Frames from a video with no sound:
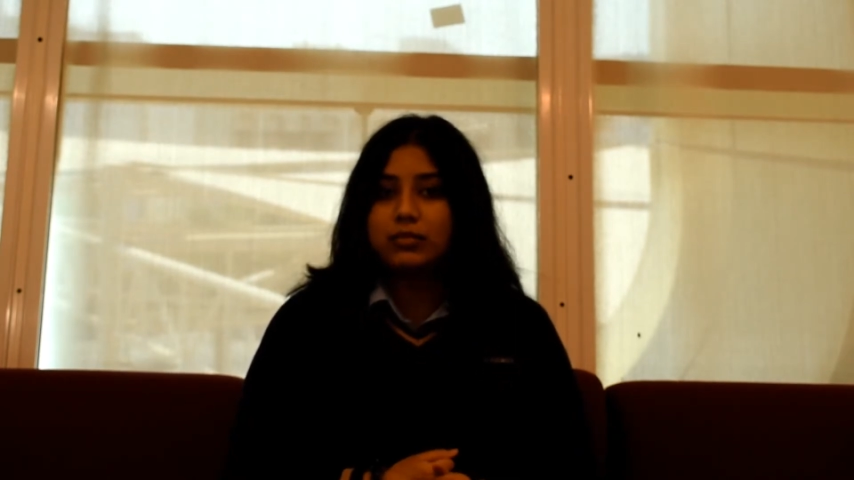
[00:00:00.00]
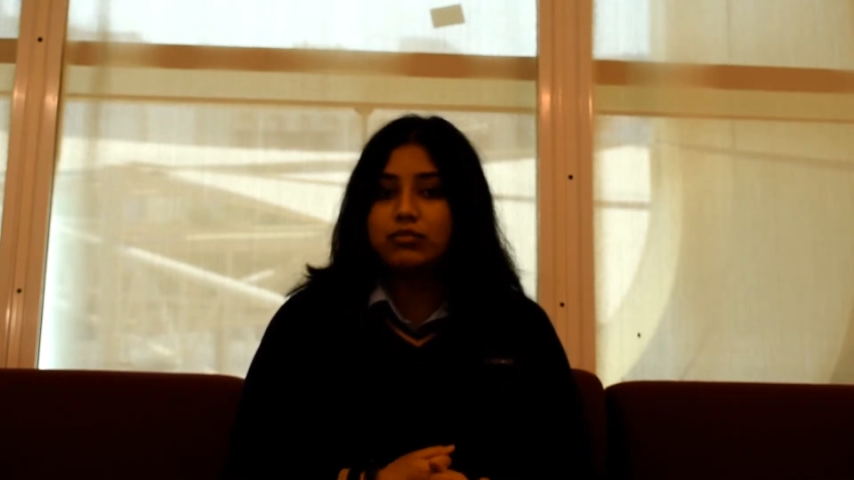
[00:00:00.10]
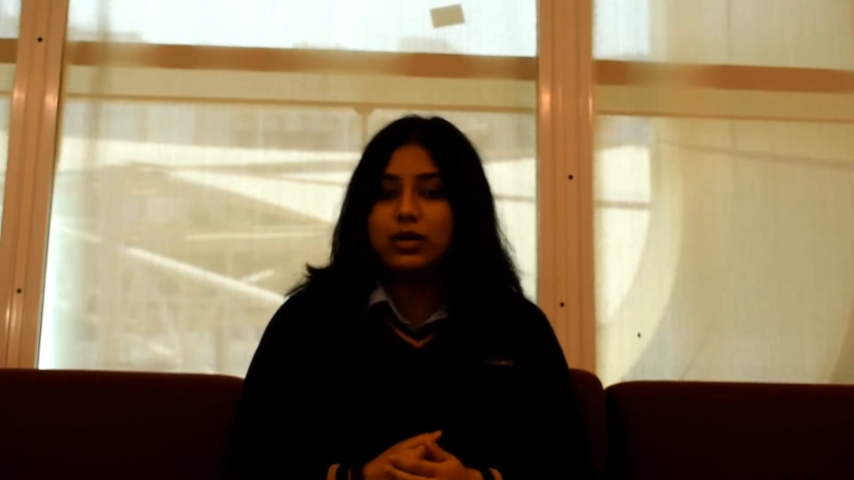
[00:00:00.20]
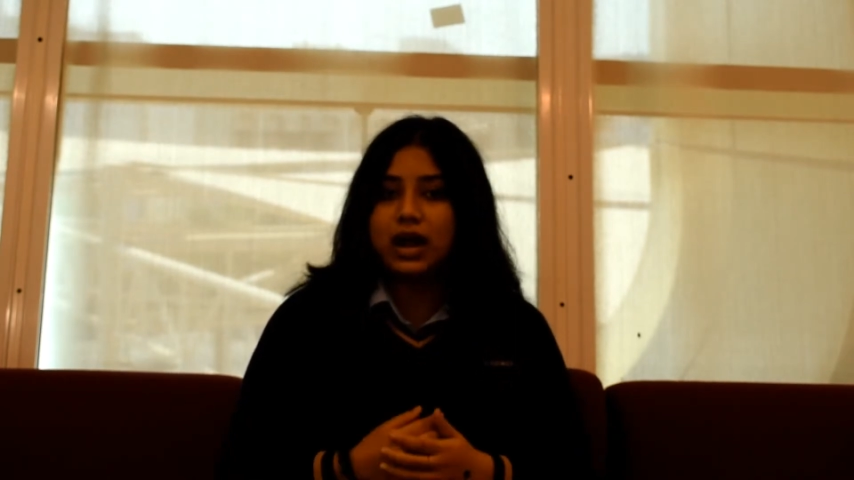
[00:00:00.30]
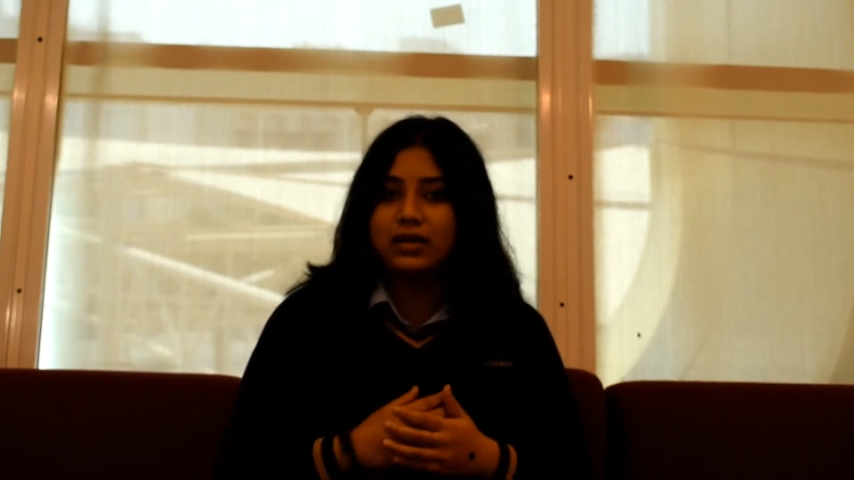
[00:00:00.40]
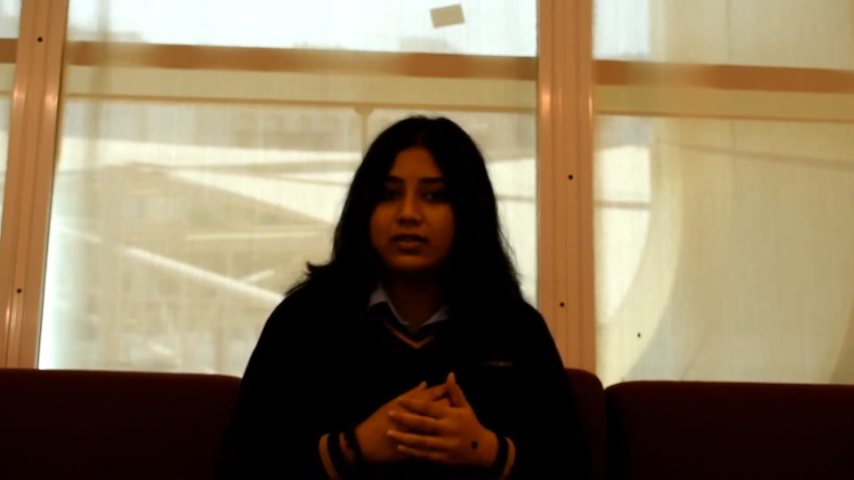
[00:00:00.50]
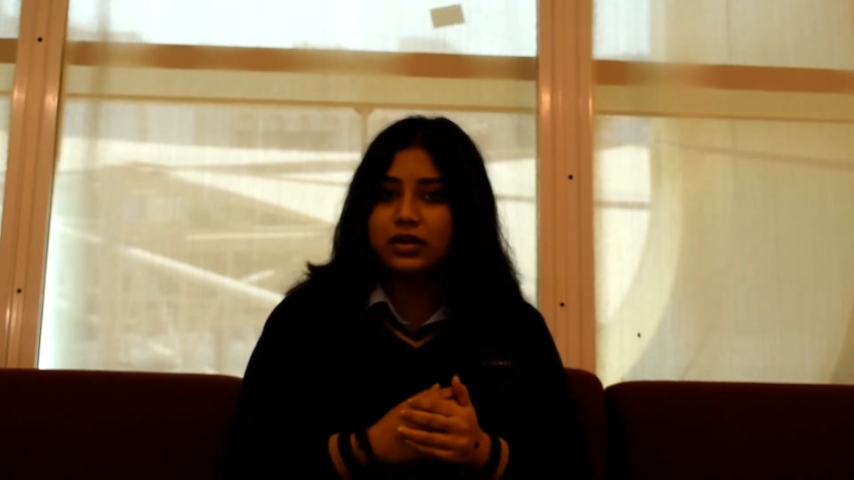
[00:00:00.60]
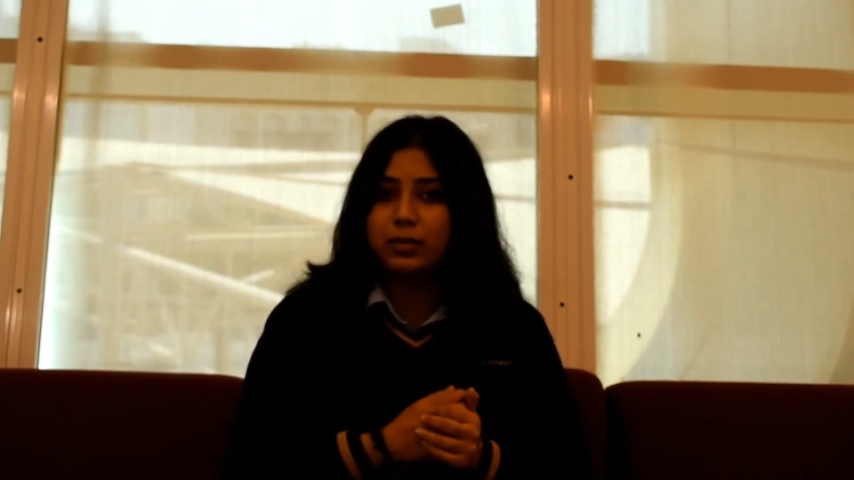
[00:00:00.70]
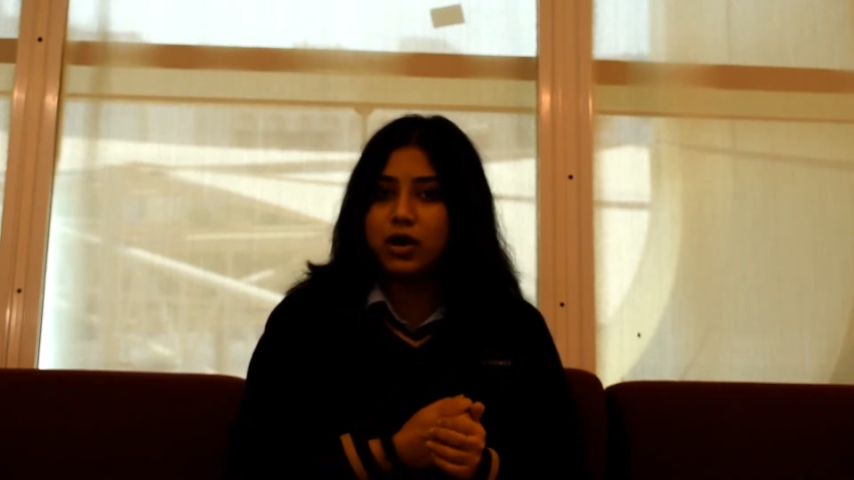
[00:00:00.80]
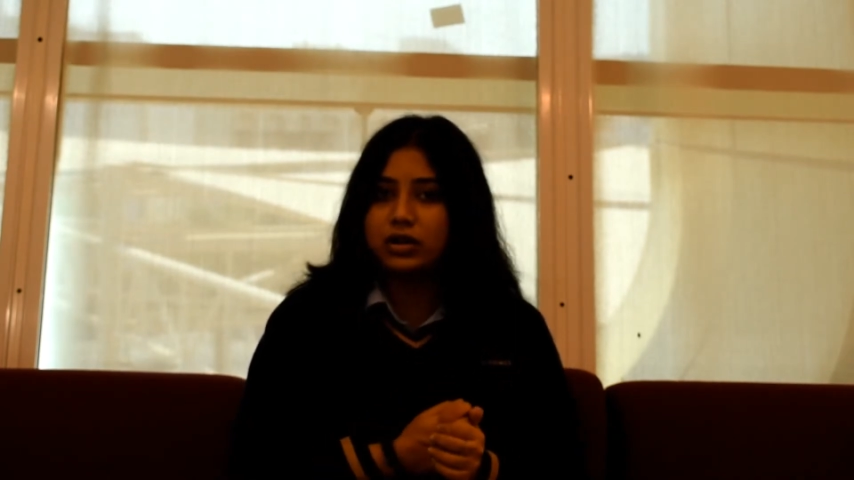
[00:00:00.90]
have an
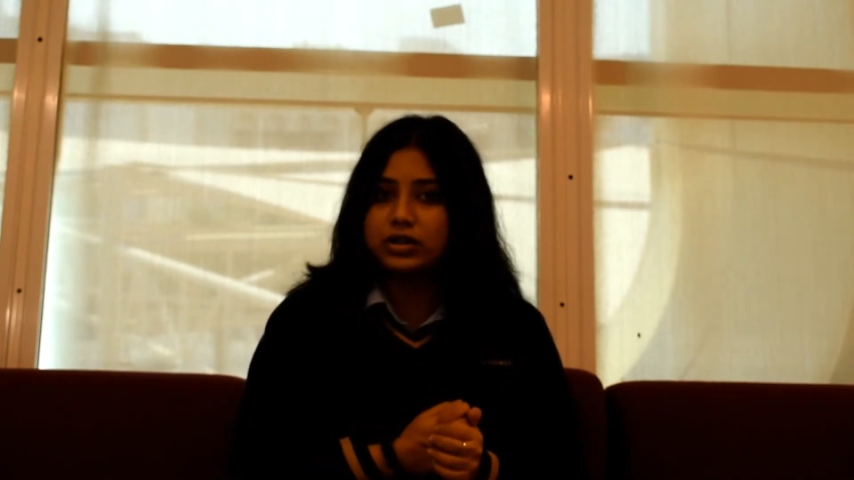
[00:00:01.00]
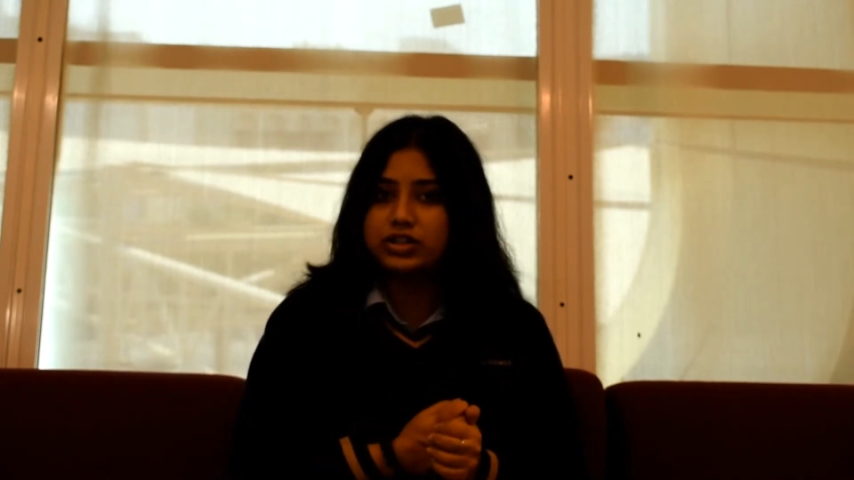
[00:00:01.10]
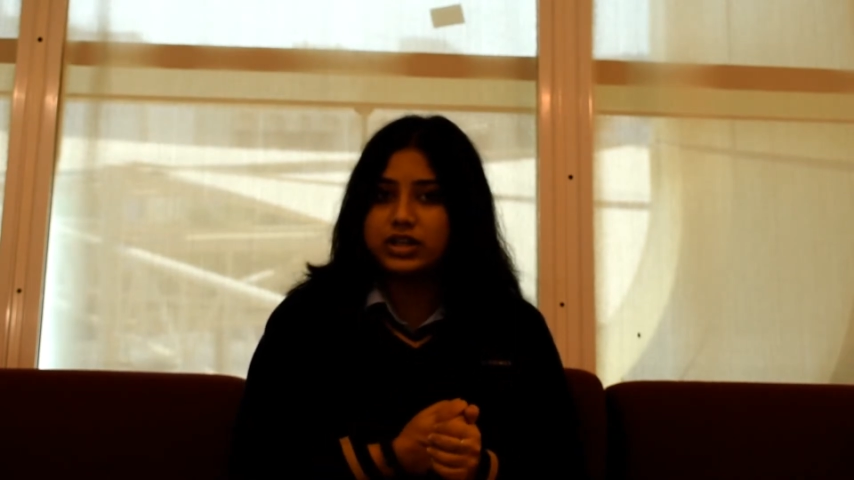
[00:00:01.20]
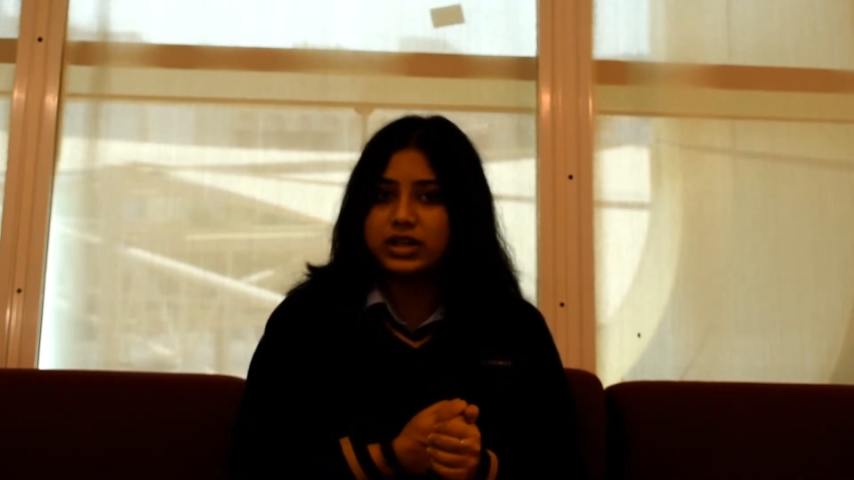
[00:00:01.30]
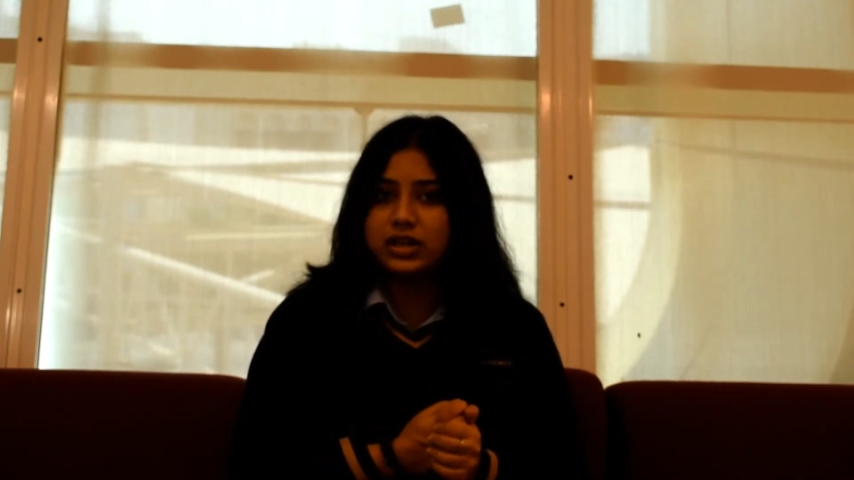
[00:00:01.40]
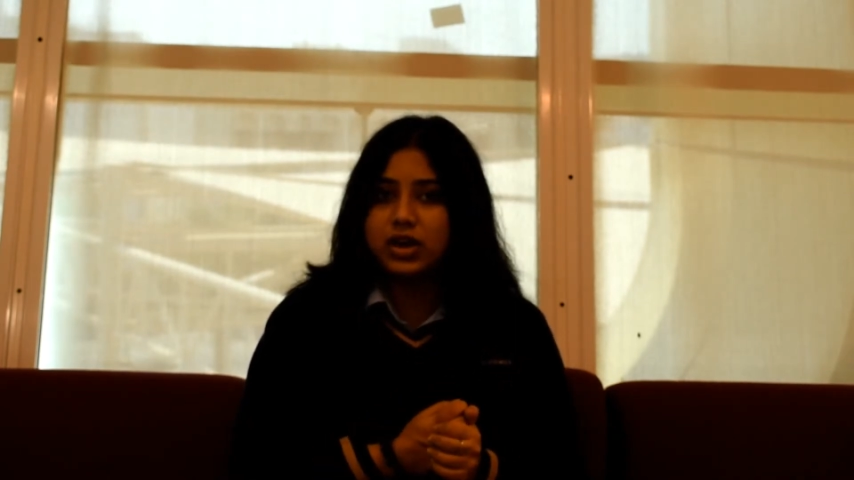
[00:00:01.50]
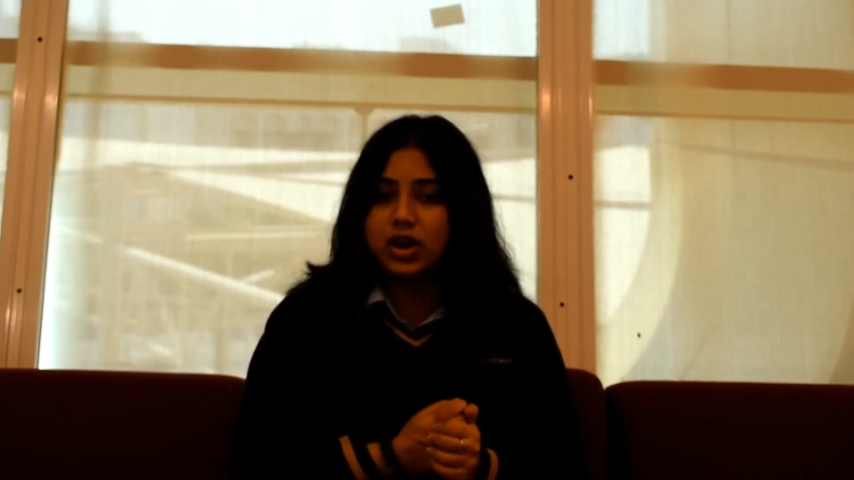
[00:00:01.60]
apology